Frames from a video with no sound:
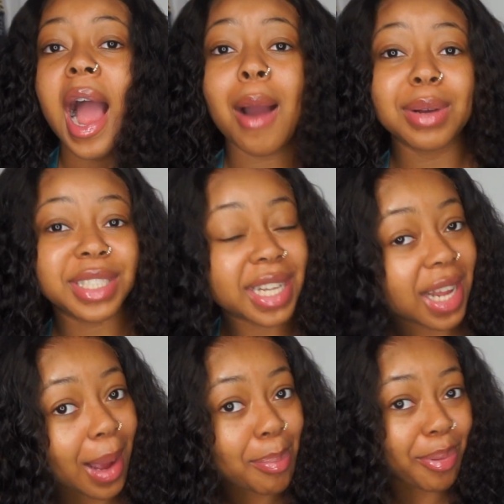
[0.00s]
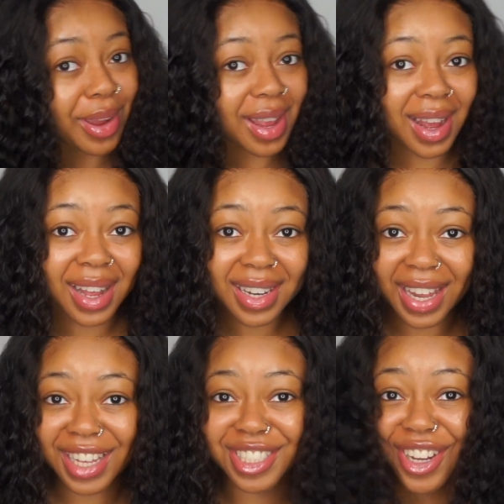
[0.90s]
I was sent a pre-cut
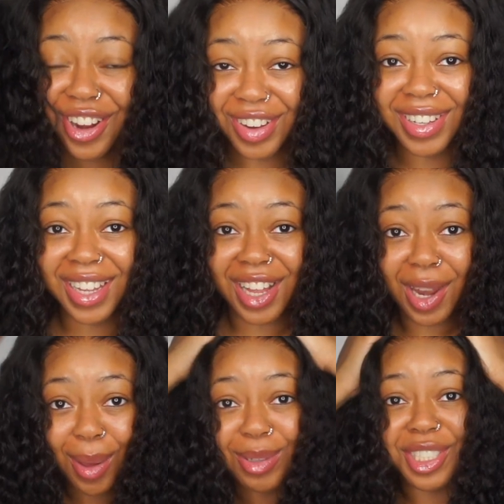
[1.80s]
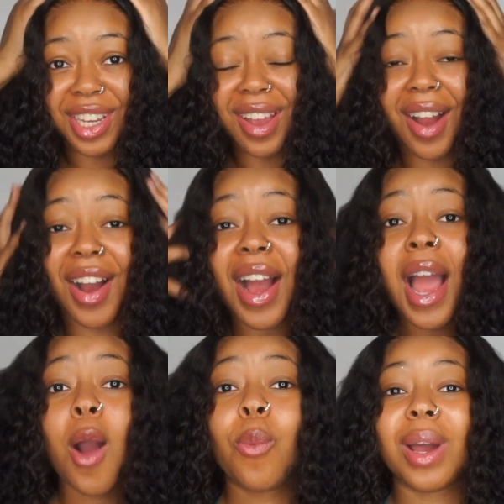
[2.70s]
lace curly closure, y'all.
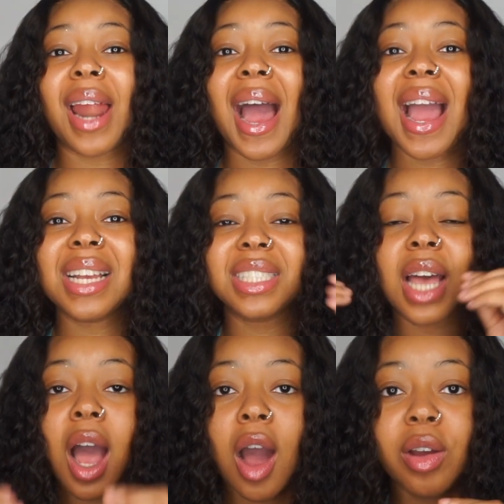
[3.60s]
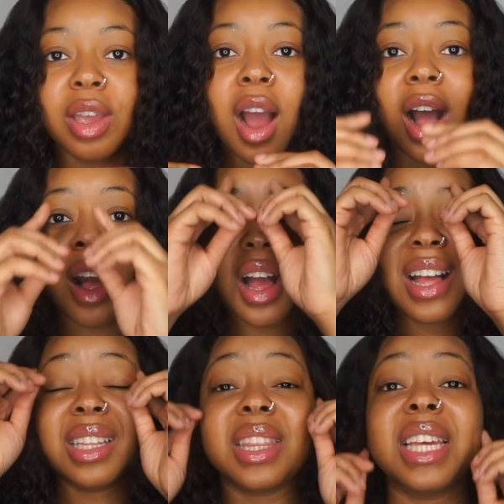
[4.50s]
When I tell y'all
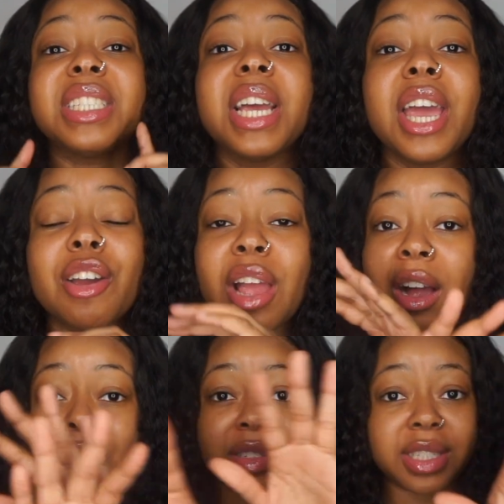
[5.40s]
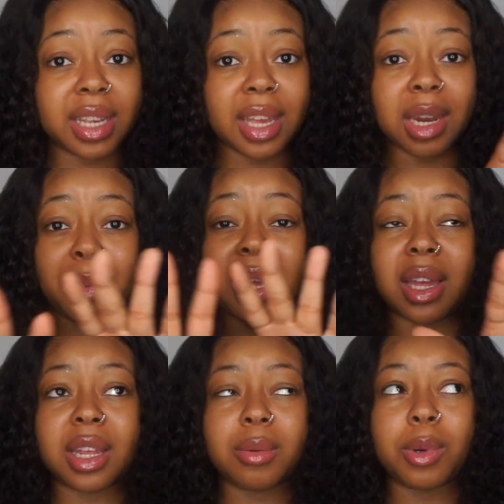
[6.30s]
this hair, y'all going to see it in the
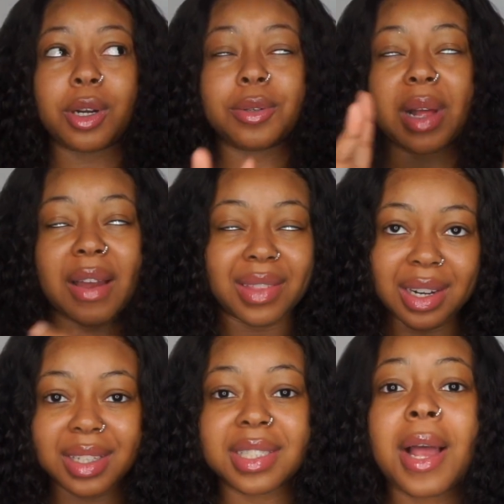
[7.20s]
beginning. Well, after this.